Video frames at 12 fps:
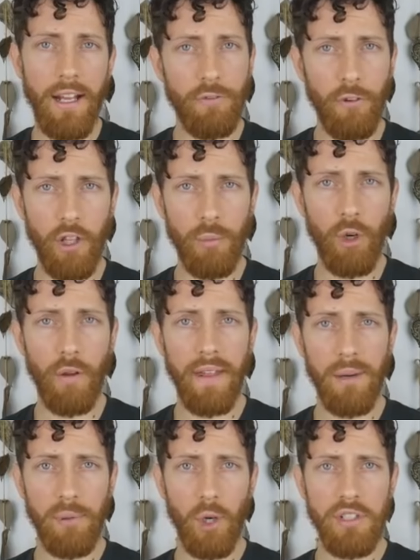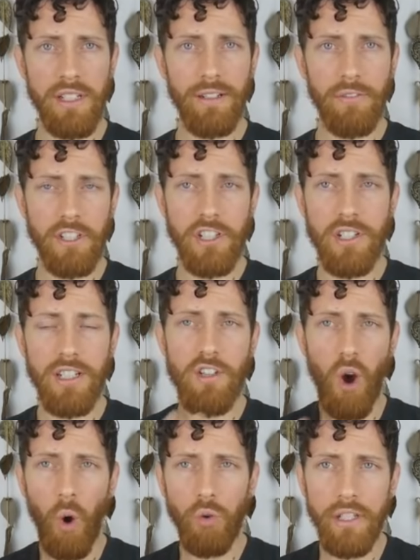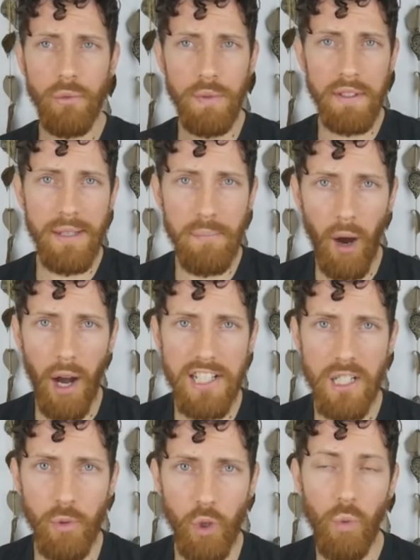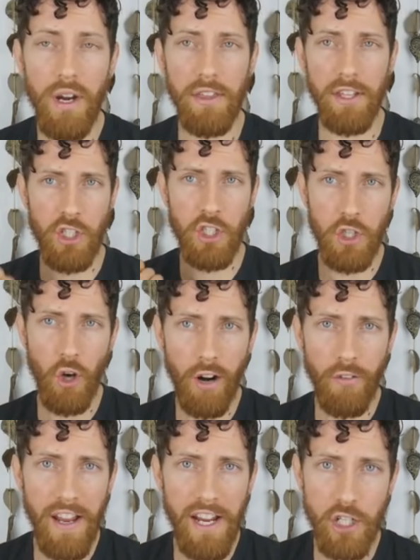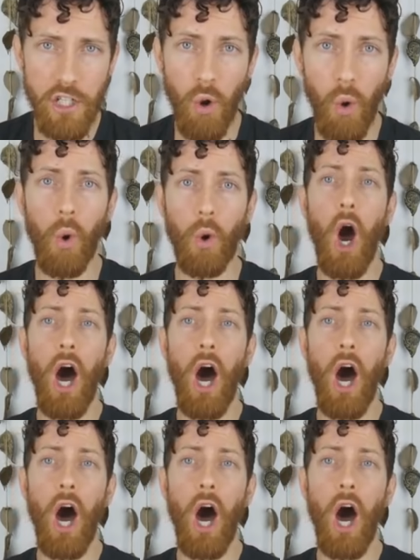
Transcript: And furthermore, that a protein deficiency is only really possible with starvation or